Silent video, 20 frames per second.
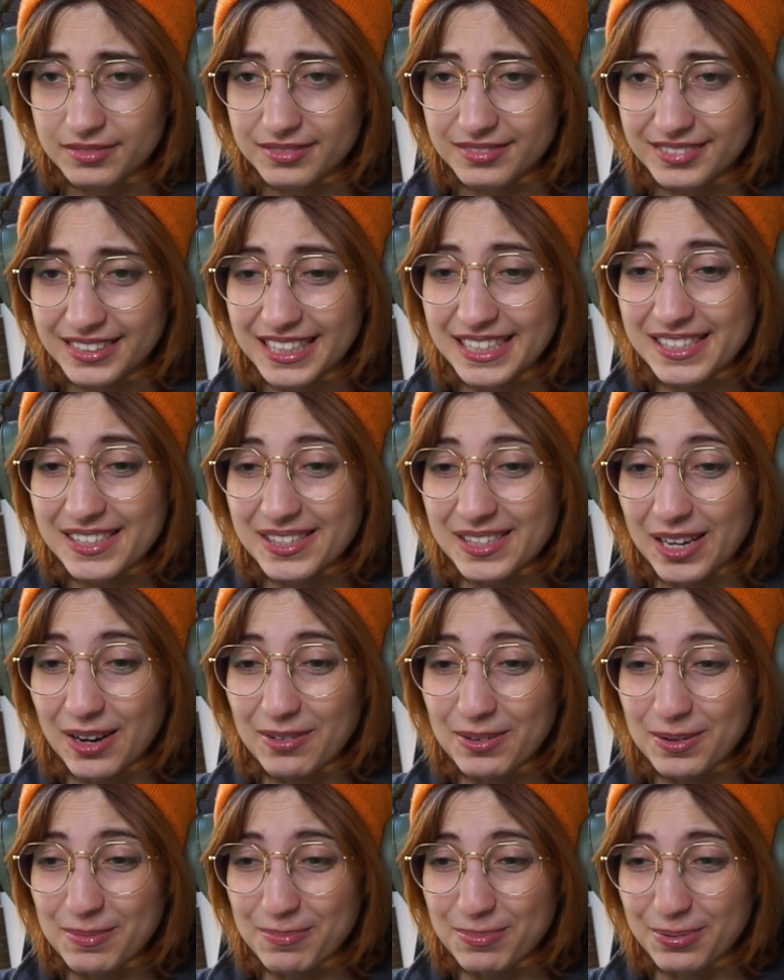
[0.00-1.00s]
He's
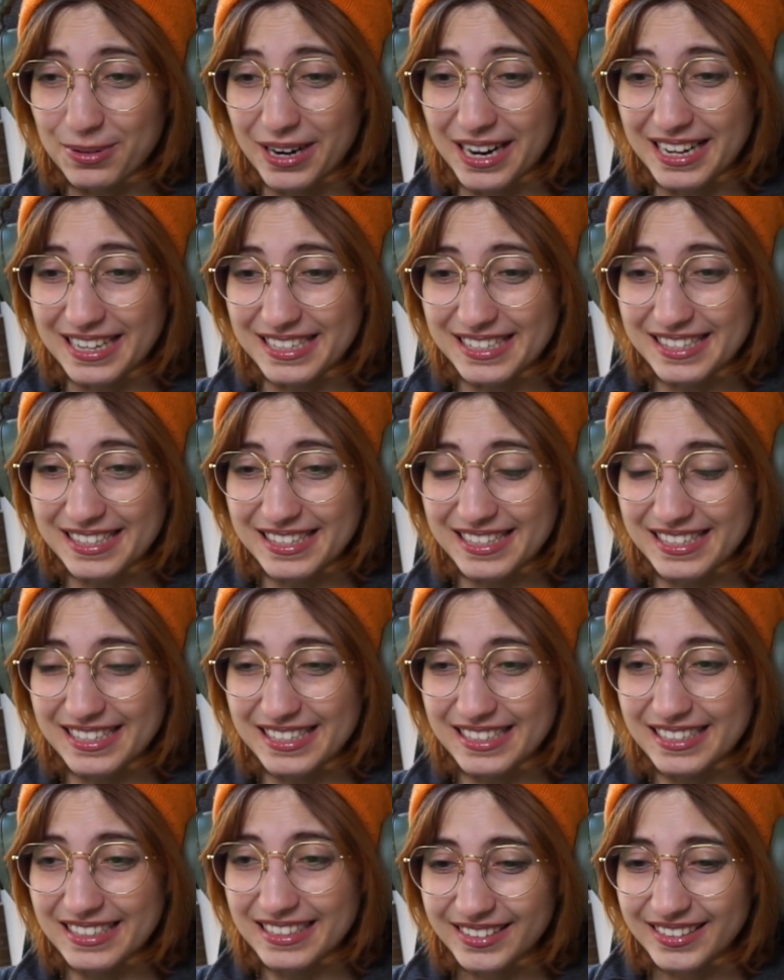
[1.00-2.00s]
so
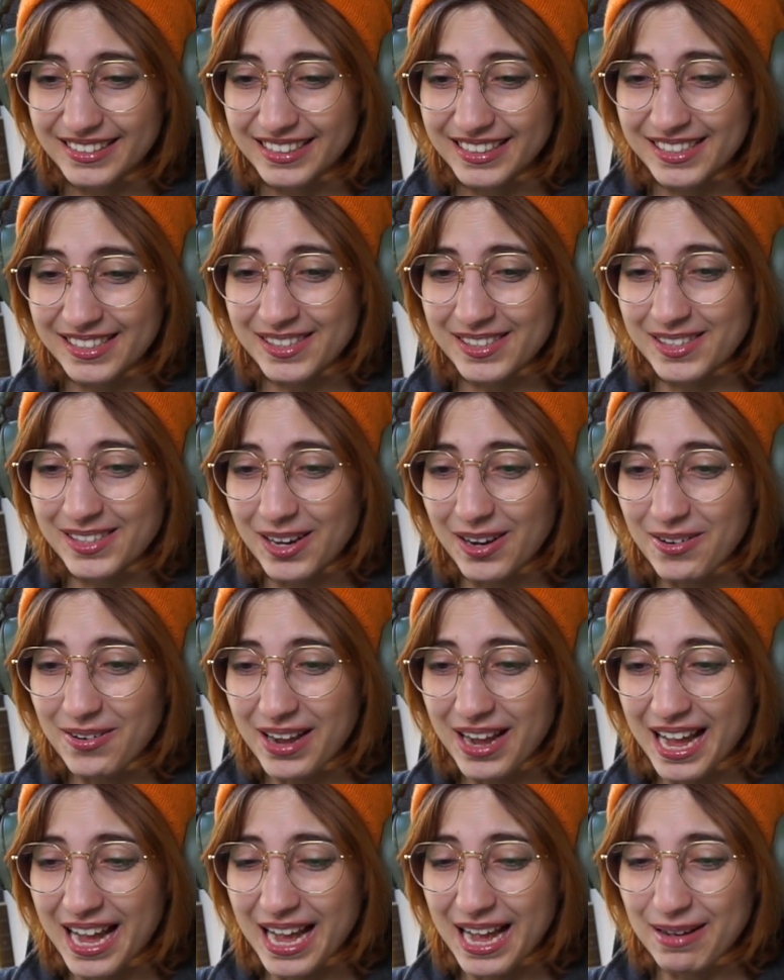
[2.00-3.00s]
impressed! He's so
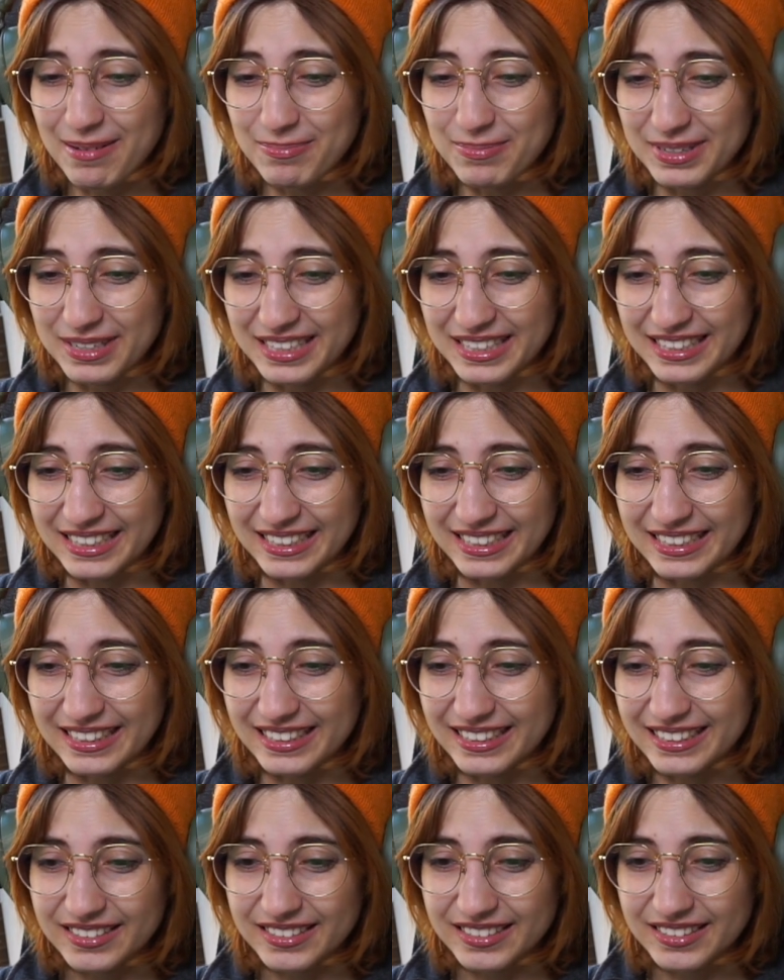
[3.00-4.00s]
happy!
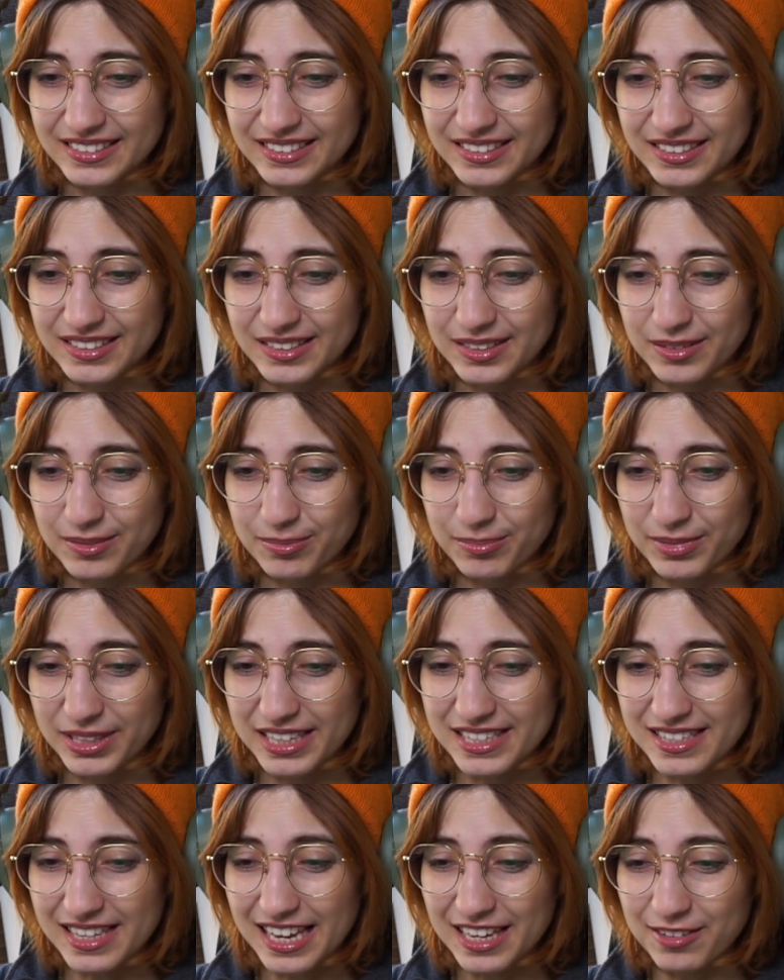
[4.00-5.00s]

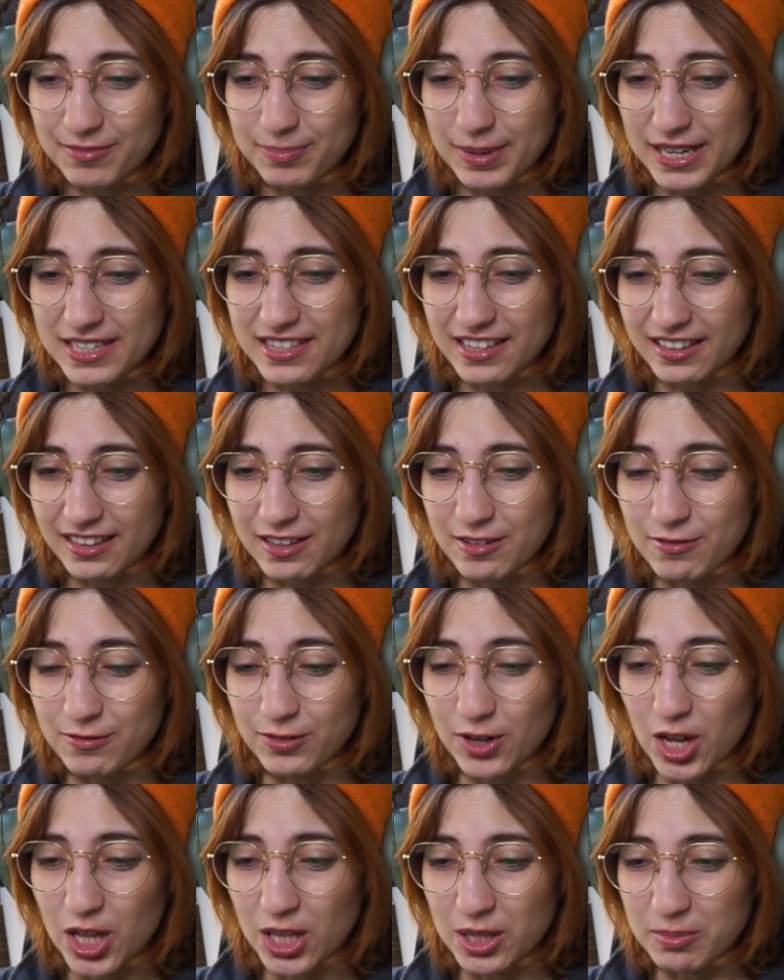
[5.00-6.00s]
This is like basically
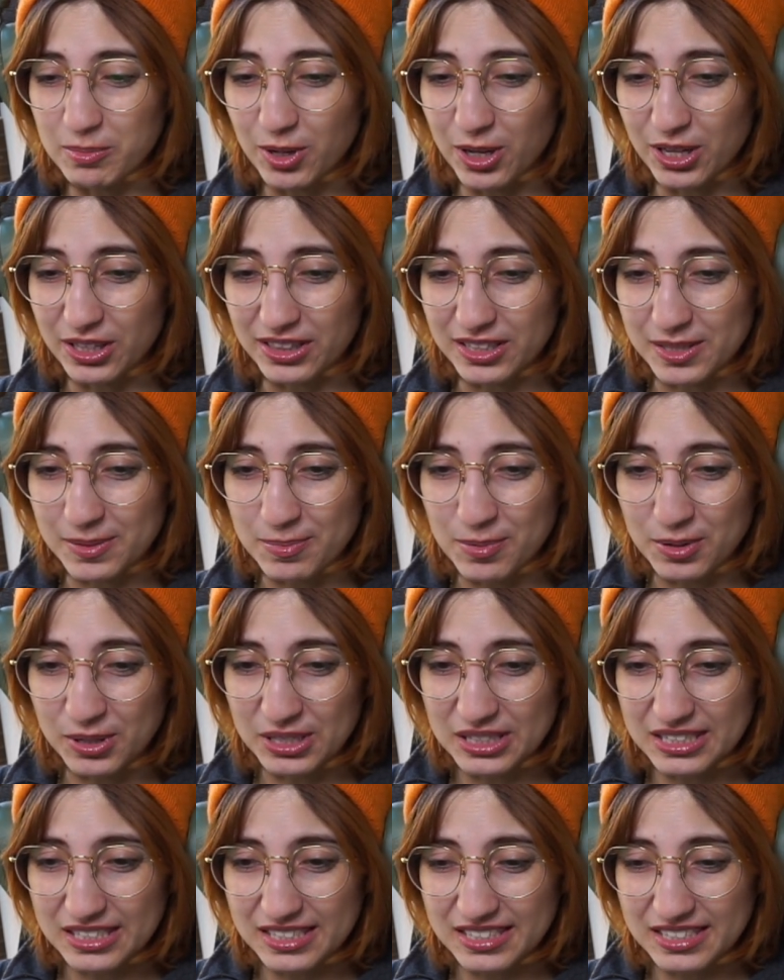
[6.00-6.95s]
volleyball at this point.